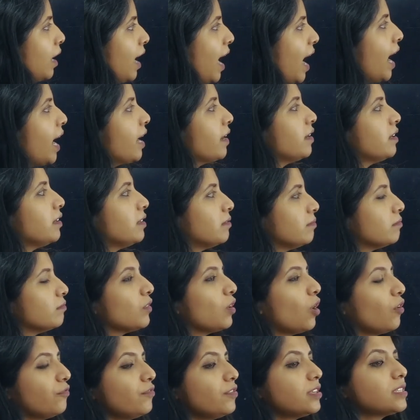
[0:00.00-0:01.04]
and uh,
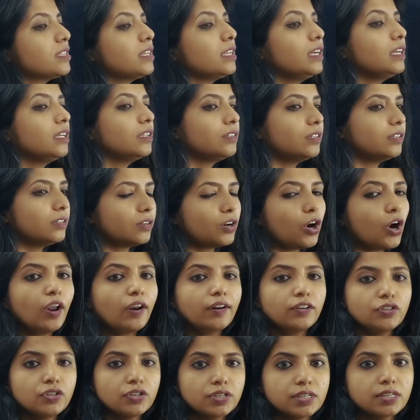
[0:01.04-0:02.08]
obviously the
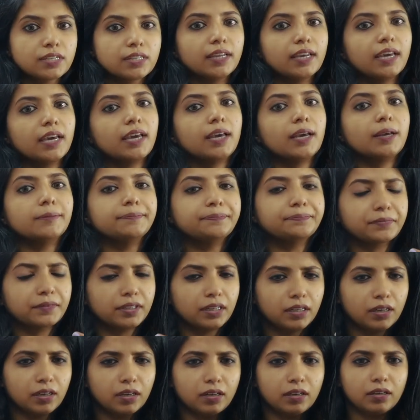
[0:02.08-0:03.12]
colleges they
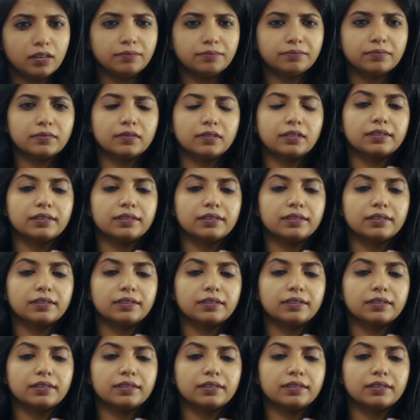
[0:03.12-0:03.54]
uh,